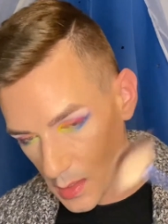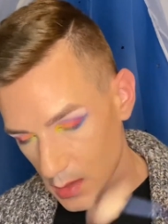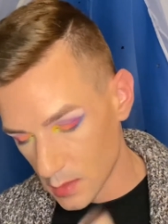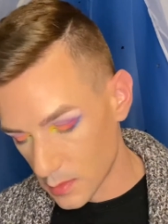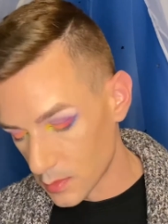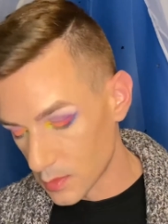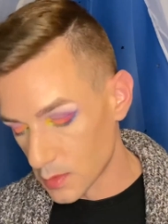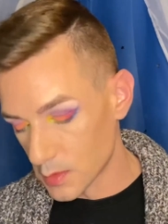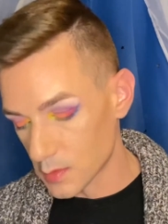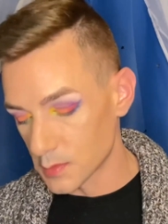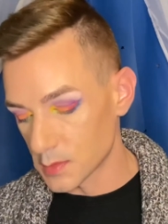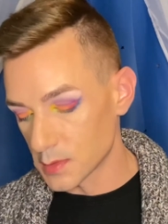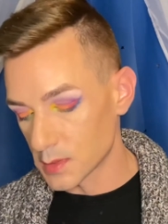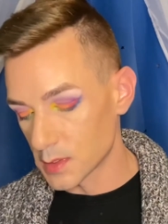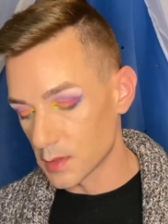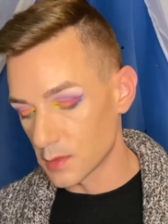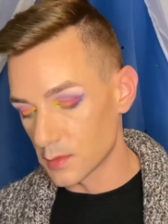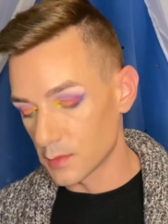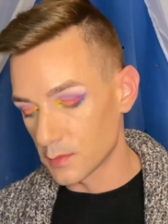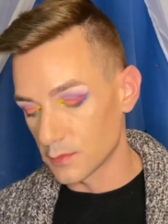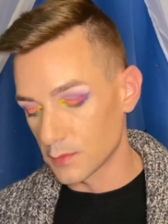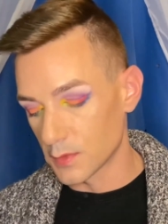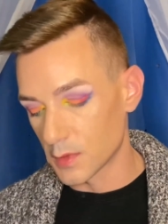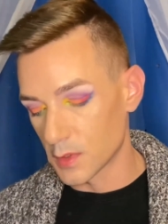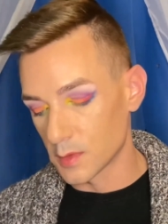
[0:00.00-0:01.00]
thought I was gonna
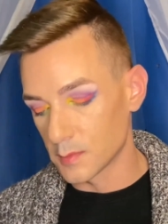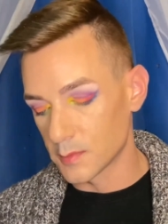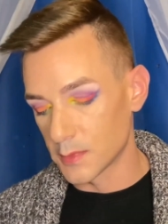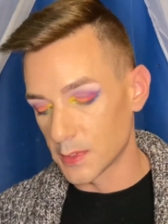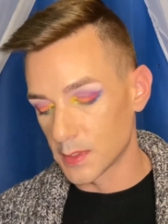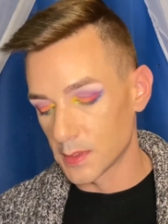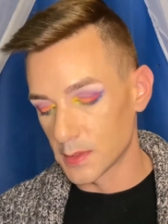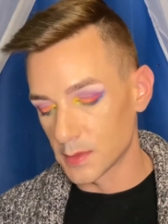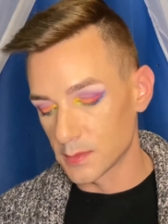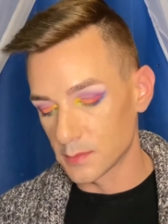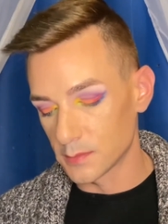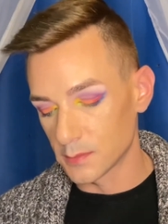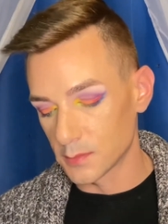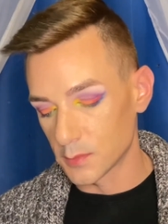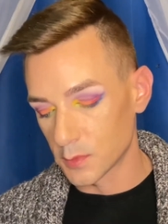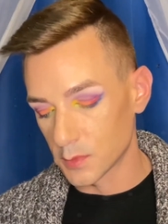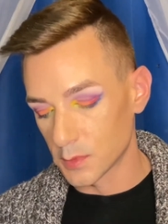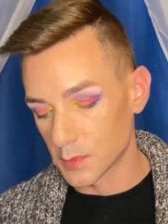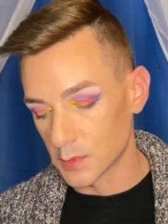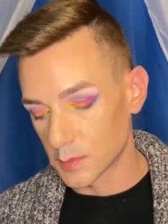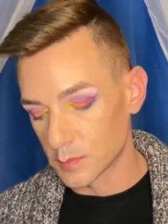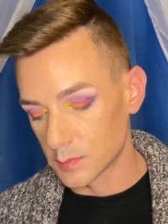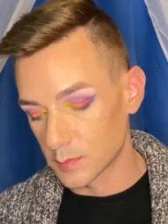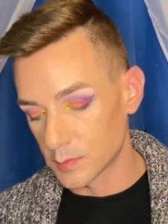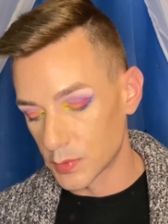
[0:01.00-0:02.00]
vomit or
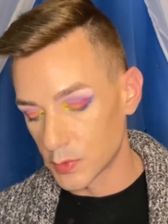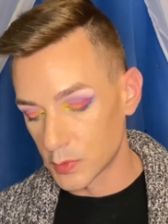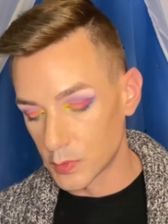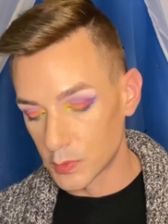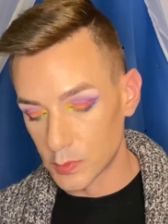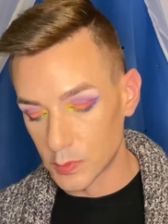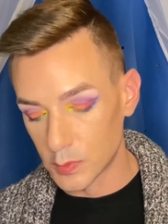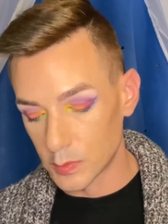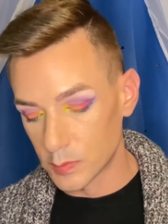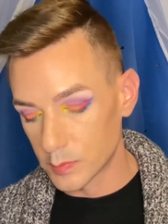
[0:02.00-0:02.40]
poop.